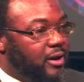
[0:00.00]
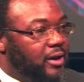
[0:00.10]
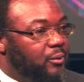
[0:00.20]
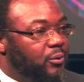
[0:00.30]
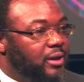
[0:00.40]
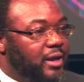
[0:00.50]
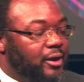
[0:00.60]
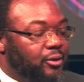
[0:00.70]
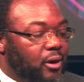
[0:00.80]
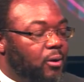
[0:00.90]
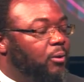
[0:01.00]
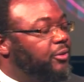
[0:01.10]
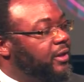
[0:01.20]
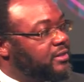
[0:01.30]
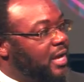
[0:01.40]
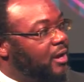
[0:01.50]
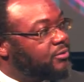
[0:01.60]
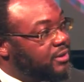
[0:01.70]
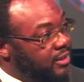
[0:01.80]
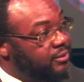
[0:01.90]
and we handle all things
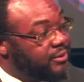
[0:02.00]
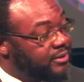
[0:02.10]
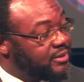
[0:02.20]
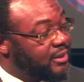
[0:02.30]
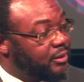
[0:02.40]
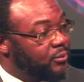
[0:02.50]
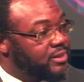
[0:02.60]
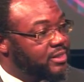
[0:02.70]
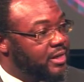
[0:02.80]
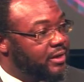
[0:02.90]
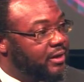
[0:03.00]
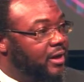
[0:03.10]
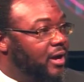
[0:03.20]
housing here in the state of Louisiana.